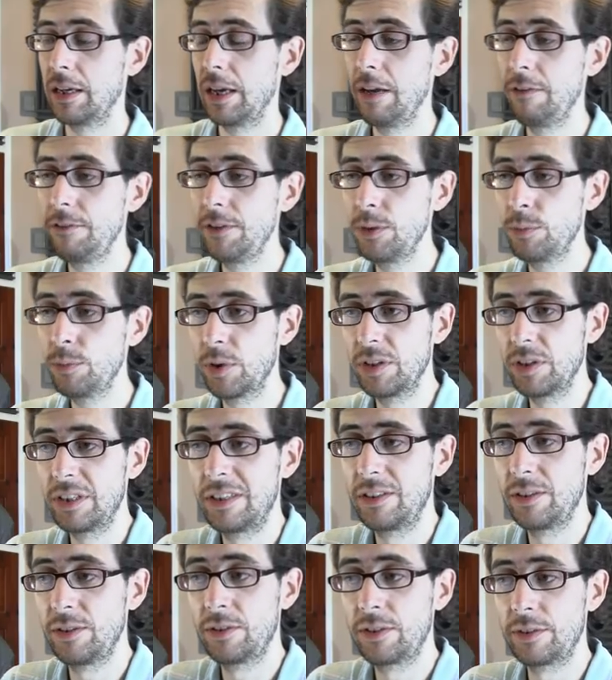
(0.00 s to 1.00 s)
if you
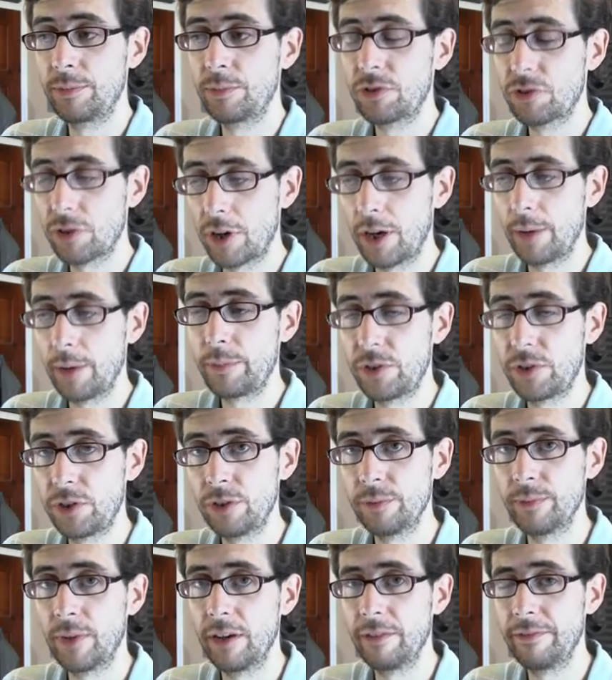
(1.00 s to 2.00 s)
wanted to subscribe
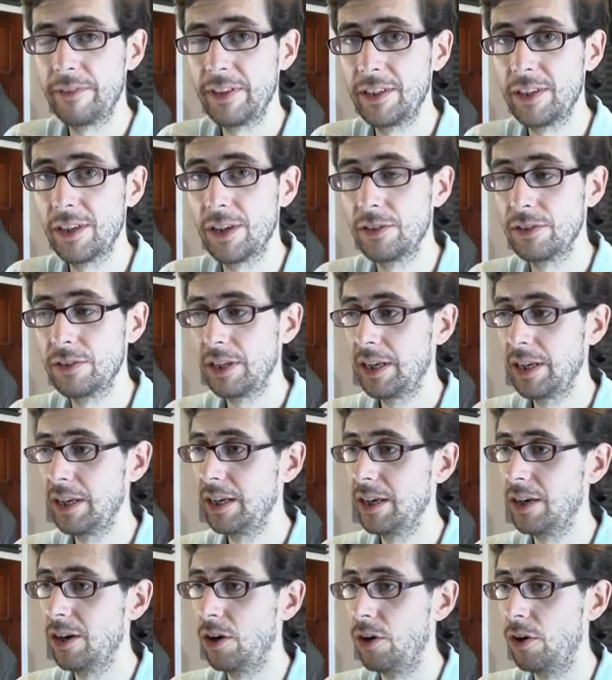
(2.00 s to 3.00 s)
to my videos
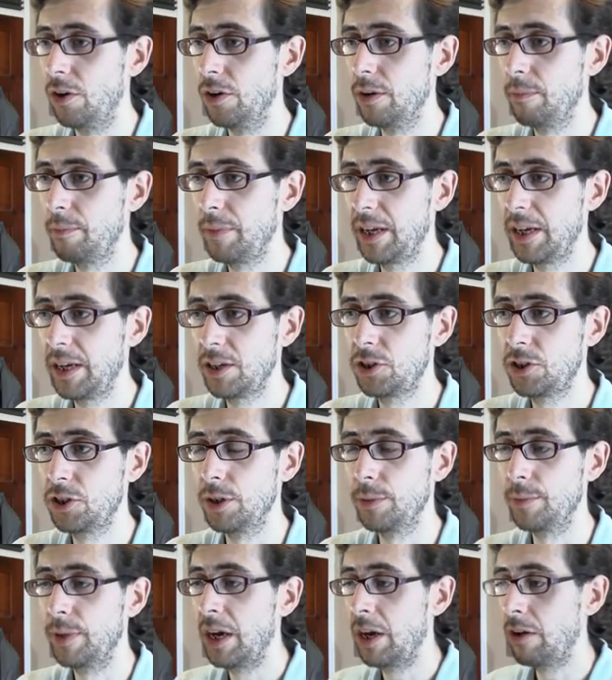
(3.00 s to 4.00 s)
here on
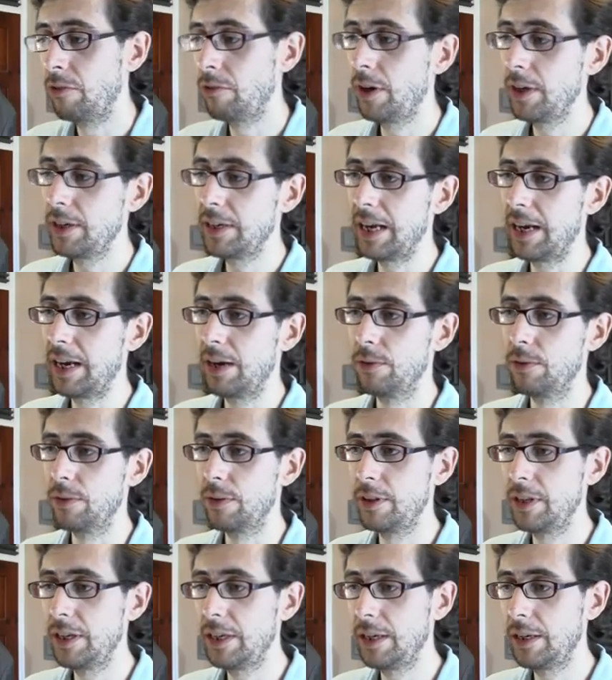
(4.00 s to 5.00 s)
PeerTube, right now
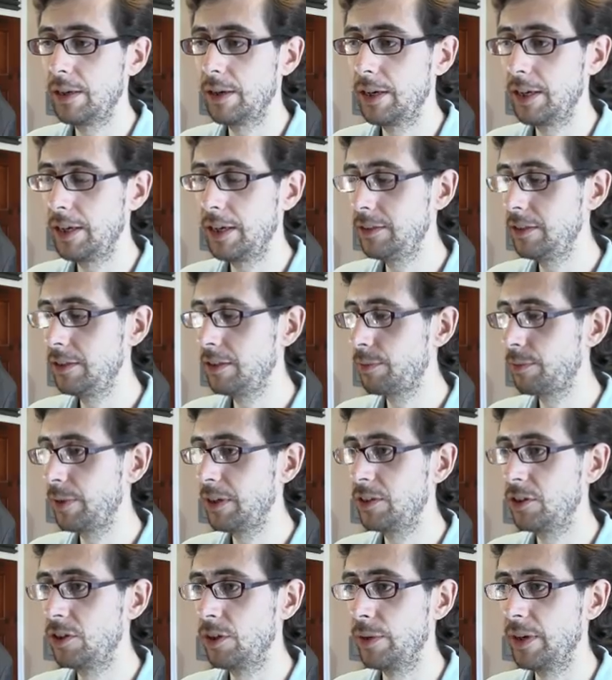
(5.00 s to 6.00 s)
the easiest
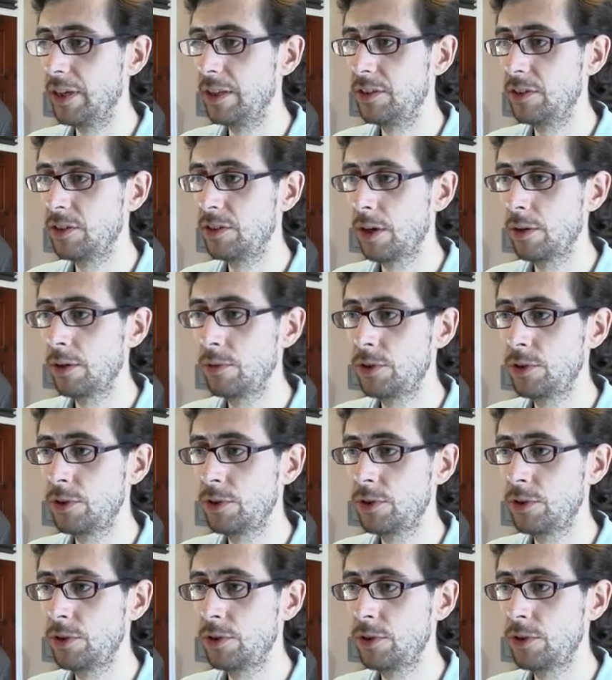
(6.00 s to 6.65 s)
way to do it is to go